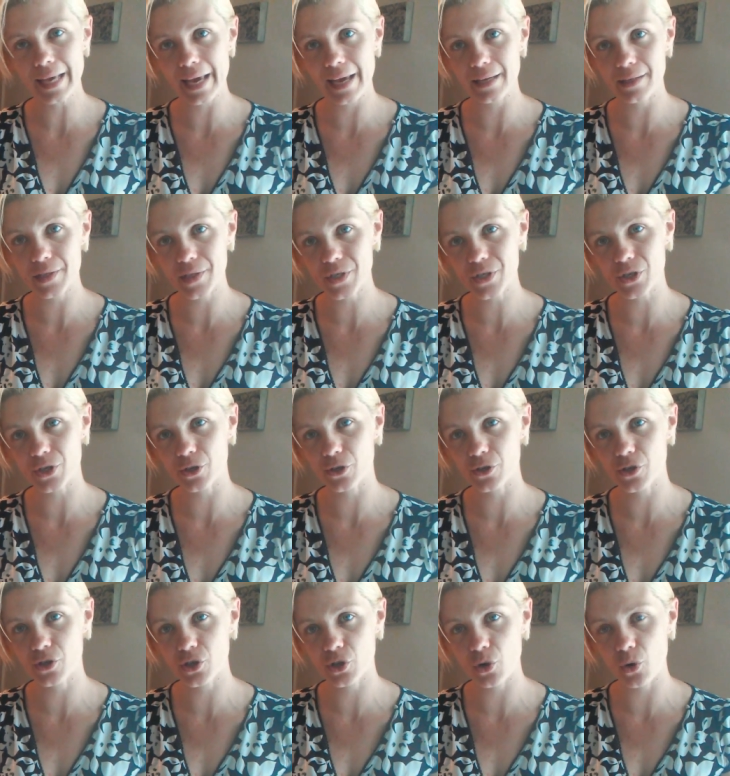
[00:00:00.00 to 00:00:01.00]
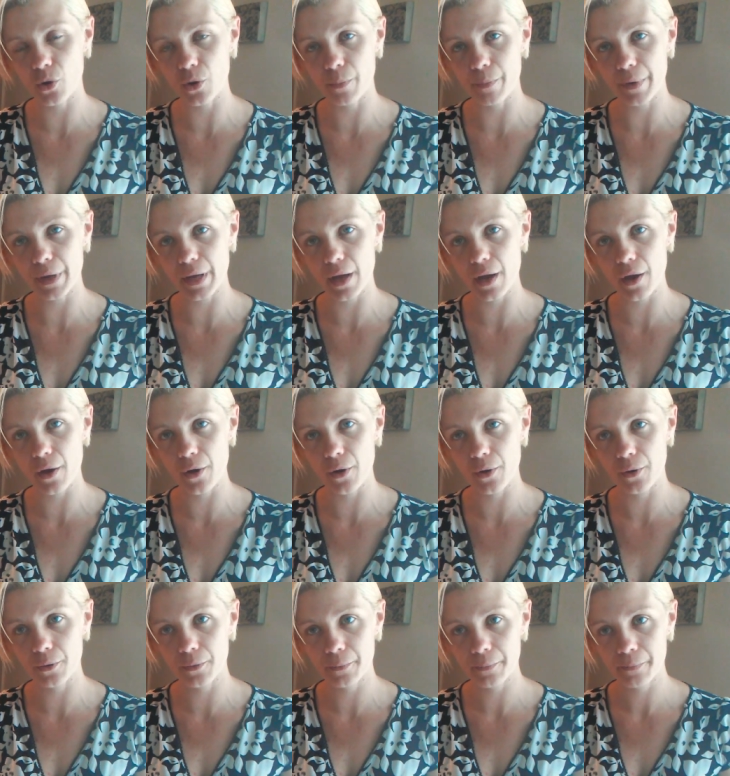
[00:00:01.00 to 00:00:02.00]
Cancer,
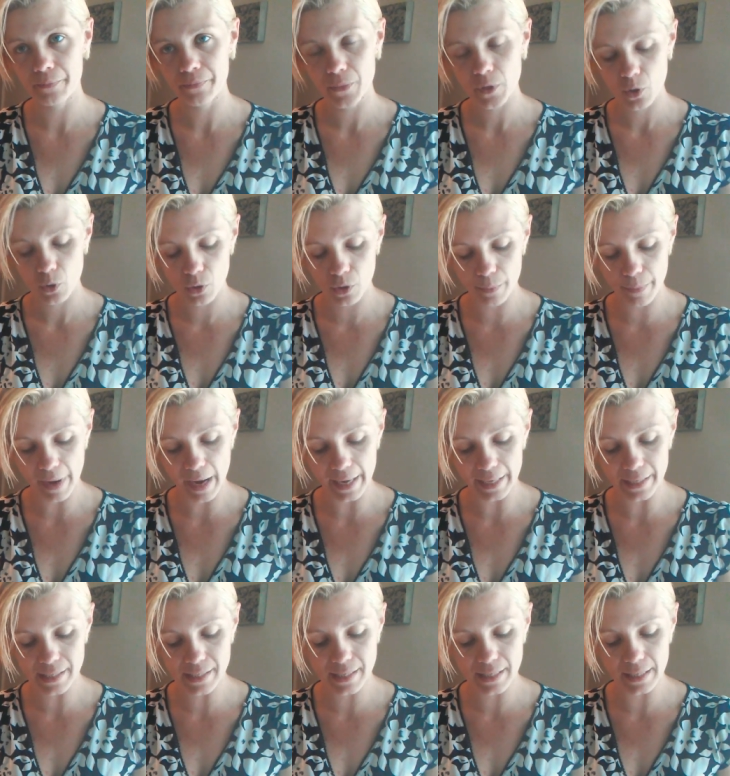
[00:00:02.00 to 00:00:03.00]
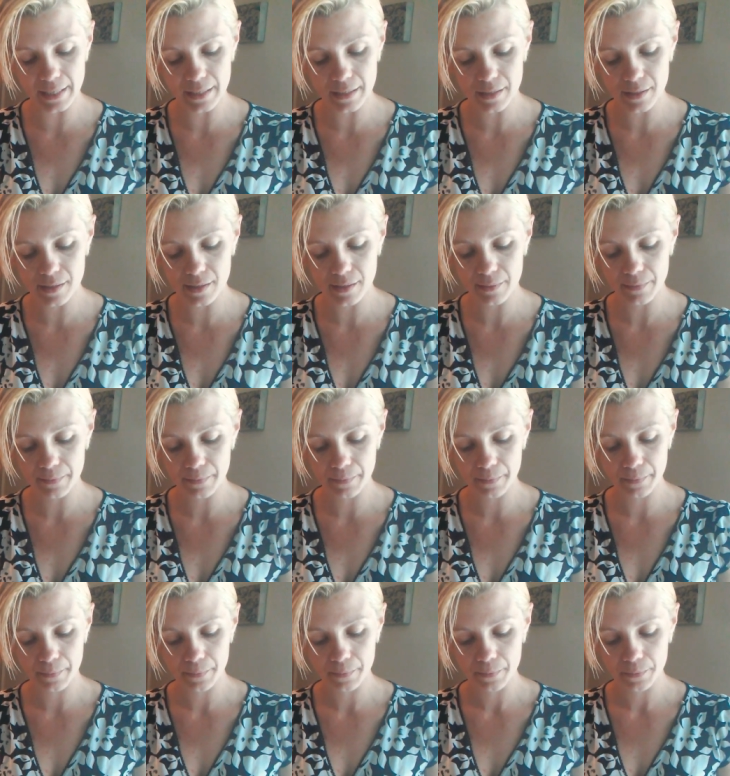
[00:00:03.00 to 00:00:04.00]
Scorpio, or Pisces.
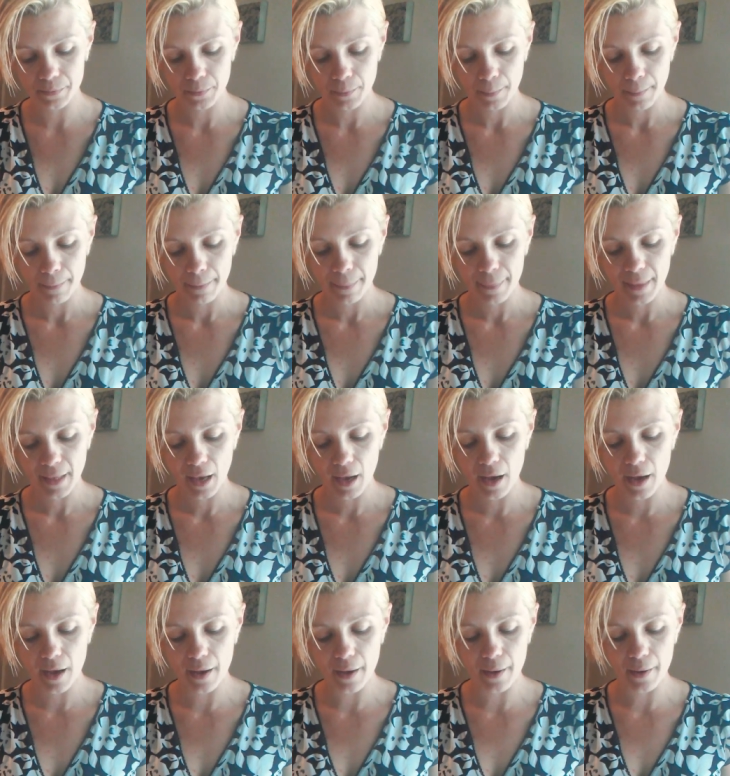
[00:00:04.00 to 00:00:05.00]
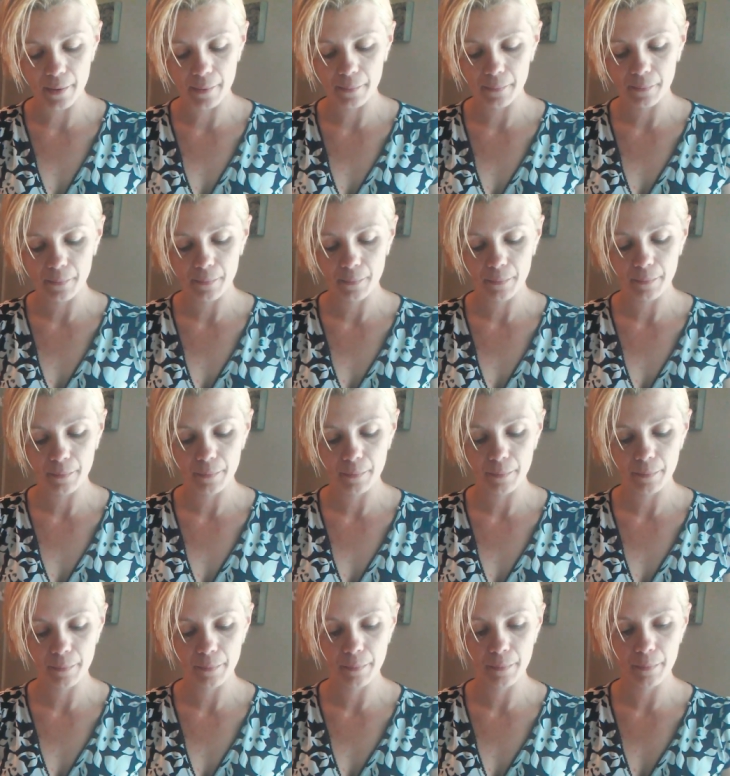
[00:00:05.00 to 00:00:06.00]
Um,
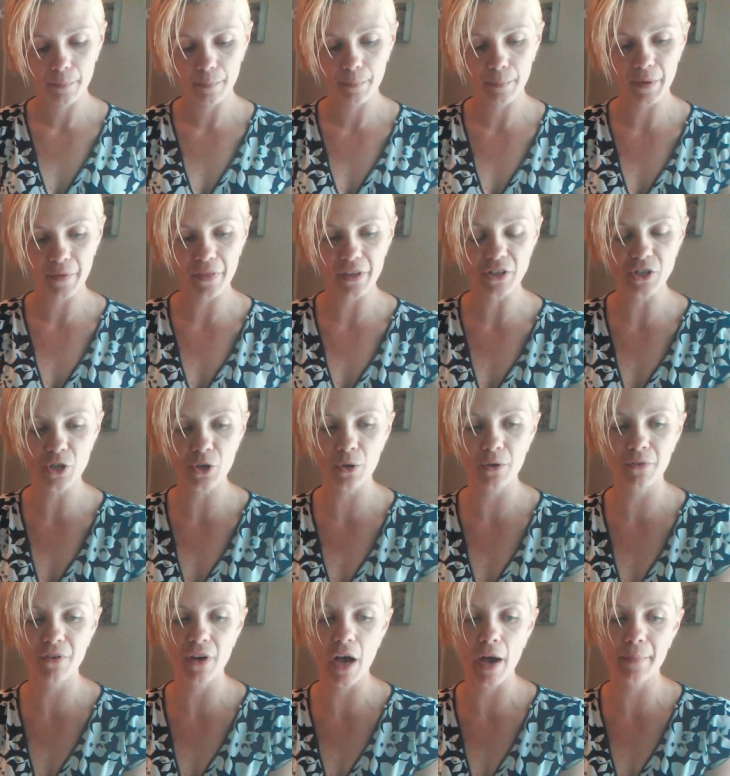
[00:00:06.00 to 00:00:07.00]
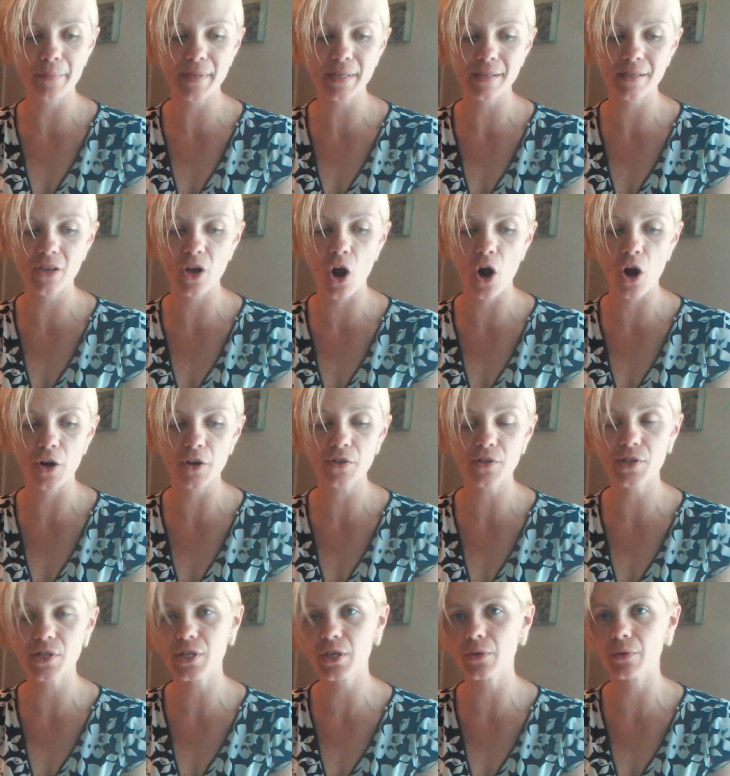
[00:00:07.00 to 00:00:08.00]
but the Two of Cups is
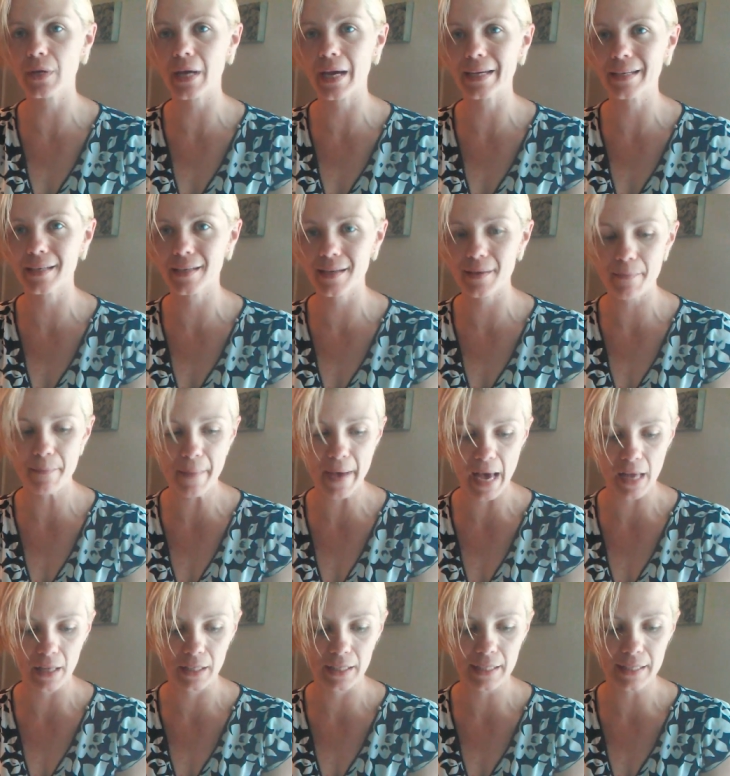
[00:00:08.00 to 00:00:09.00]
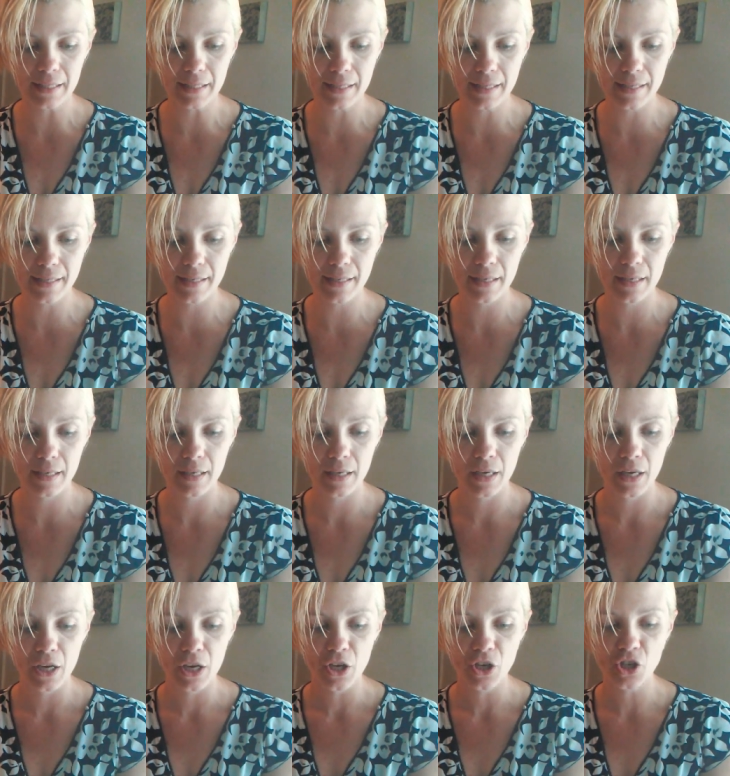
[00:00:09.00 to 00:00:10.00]
hearts united and balanced,
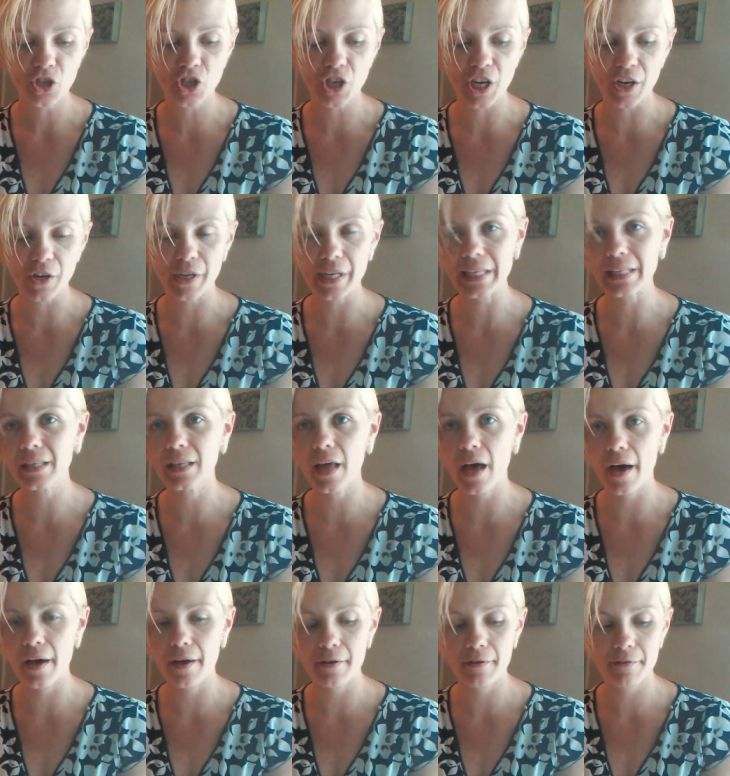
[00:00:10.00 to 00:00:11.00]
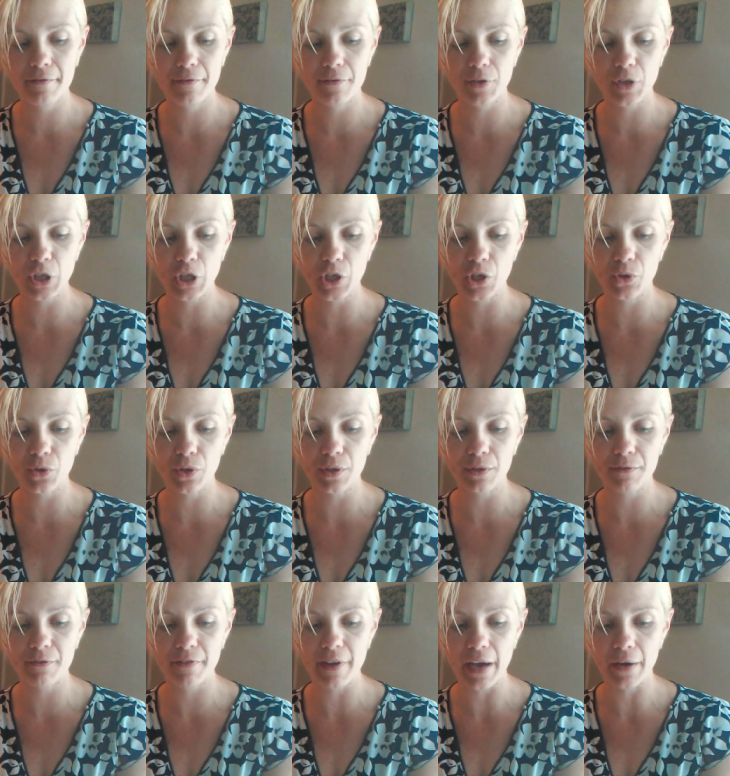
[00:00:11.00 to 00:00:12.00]
sharing love,
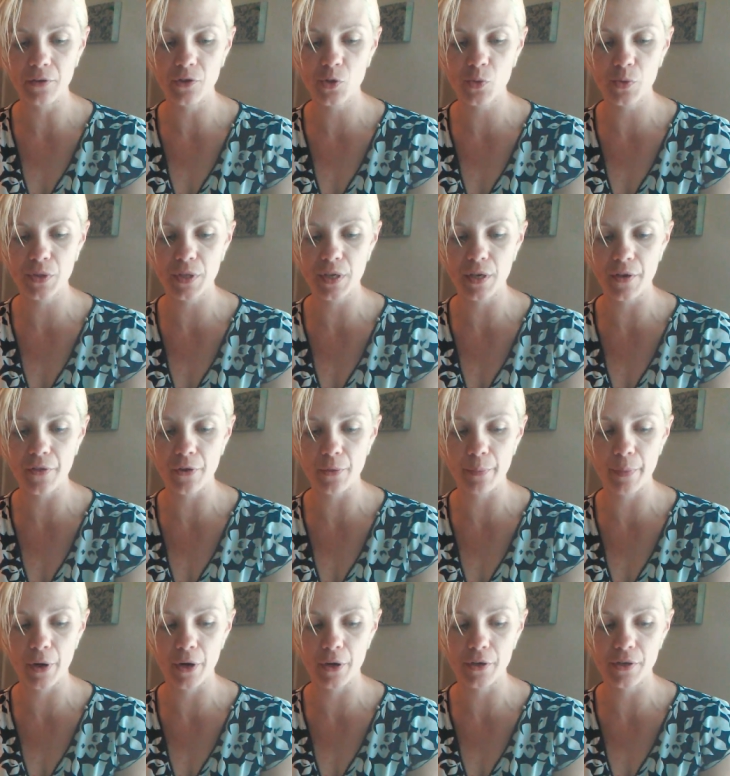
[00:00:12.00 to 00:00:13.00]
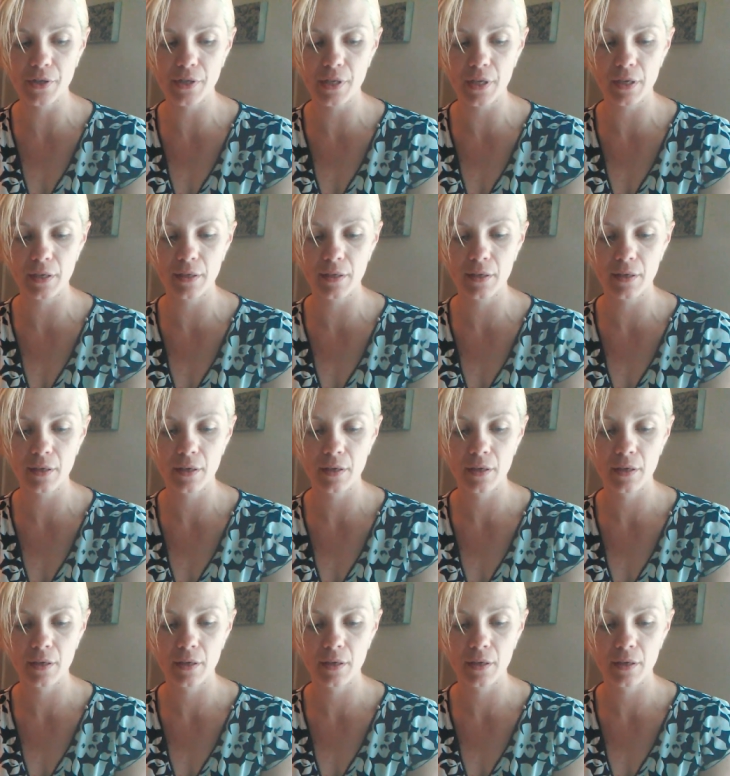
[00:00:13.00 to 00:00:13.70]
union found with another person,